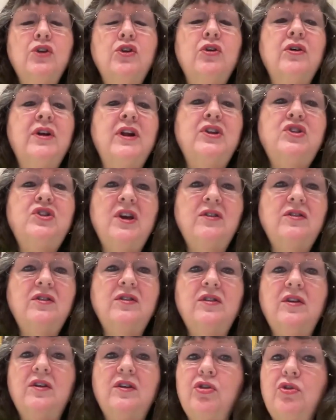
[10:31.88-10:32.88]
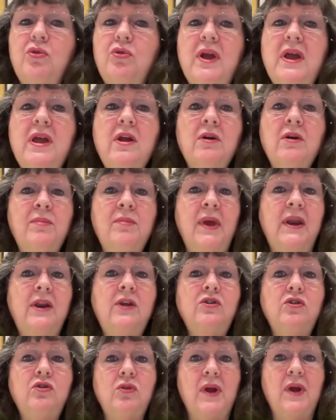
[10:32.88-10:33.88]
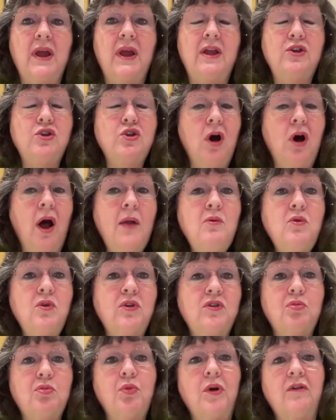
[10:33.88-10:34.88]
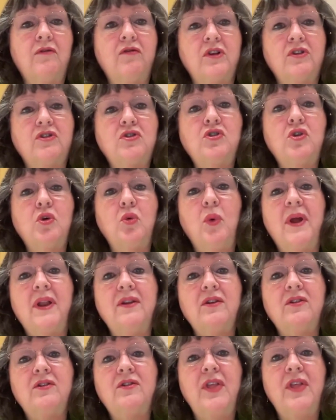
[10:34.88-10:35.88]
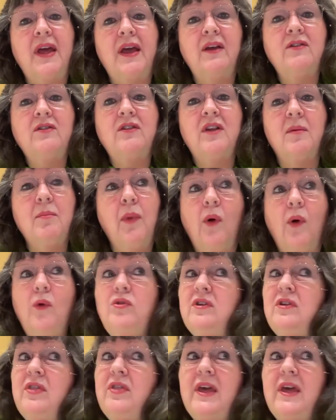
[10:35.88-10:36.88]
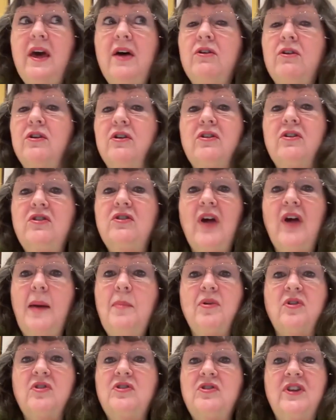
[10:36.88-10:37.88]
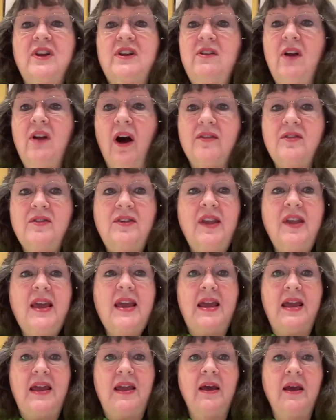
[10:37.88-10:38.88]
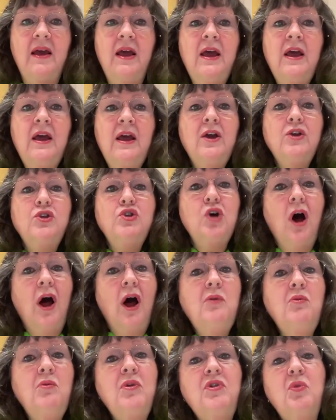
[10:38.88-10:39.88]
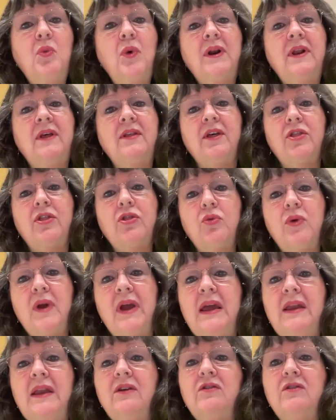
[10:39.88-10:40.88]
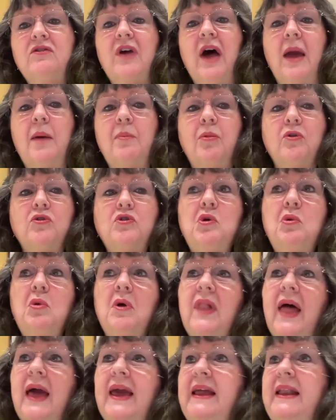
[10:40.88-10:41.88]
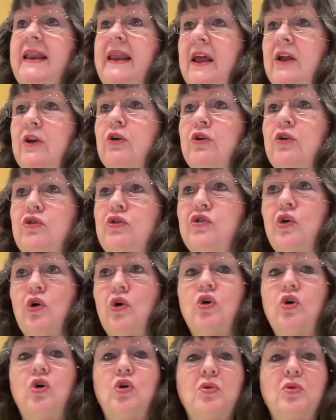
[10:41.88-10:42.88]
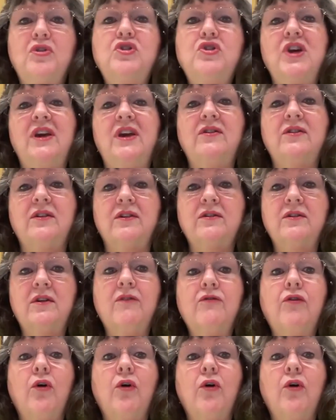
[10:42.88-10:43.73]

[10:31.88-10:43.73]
During Jesus's 3-year ministry, John was privileged to witness things that most of the other disciples did not see. John was one of the 3 disciples who were like an inner circle with Jesus.